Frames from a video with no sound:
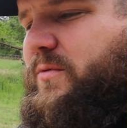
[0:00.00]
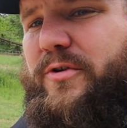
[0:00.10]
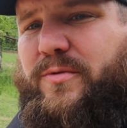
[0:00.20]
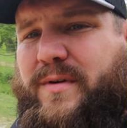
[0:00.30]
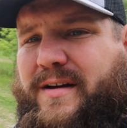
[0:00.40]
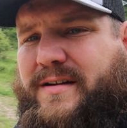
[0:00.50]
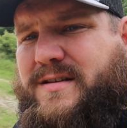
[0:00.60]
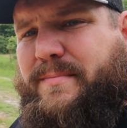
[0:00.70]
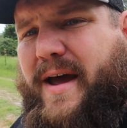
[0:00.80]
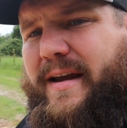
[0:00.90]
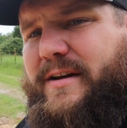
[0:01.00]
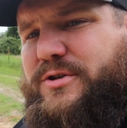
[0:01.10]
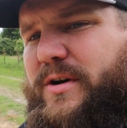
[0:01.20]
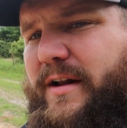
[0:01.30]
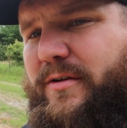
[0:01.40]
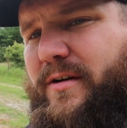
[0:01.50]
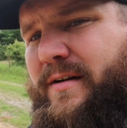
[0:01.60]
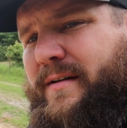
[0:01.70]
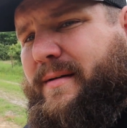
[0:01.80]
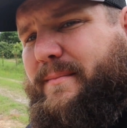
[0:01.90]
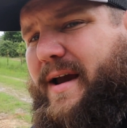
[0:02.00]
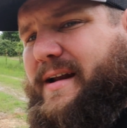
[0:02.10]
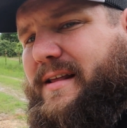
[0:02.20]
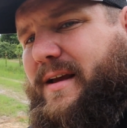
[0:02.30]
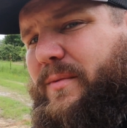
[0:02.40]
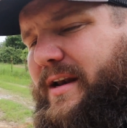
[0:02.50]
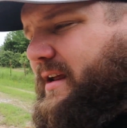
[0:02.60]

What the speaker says: of room to back in a trailer, back anything we